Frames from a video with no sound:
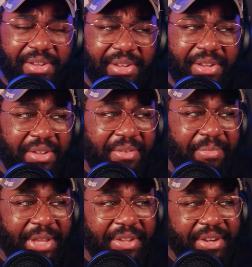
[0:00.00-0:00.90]
Oh
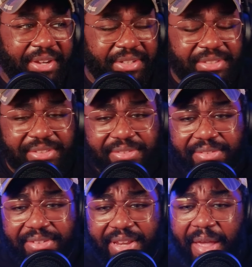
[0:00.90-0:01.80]
my goodness.
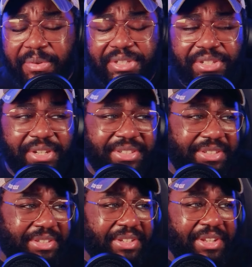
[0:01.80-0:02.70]
That was
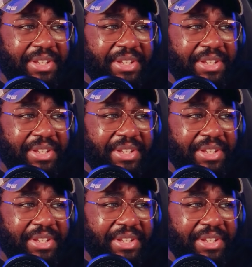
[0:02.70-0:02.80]
just